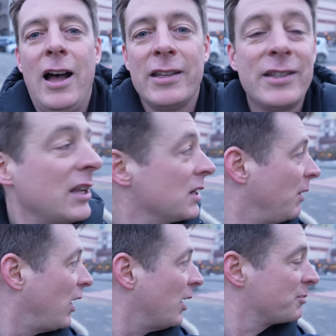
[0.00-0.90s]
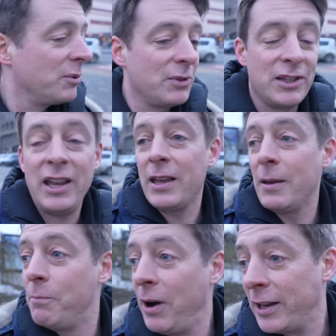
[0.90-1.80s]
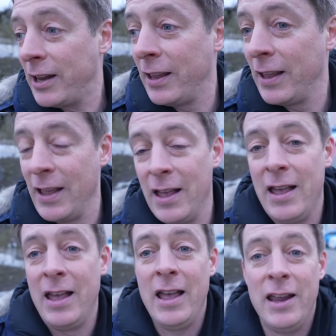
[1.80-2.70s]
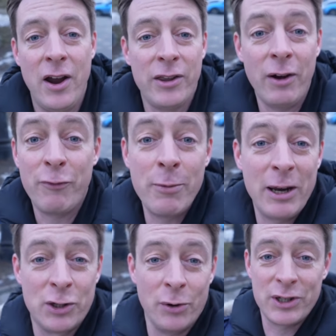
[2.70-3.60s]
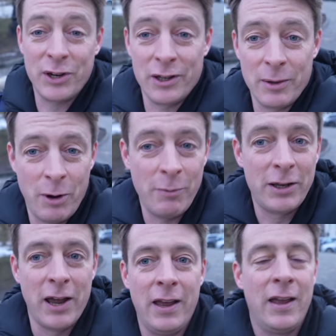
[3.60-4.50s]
sensible option to take. But, you know, there aren't very many tourists here at the moment.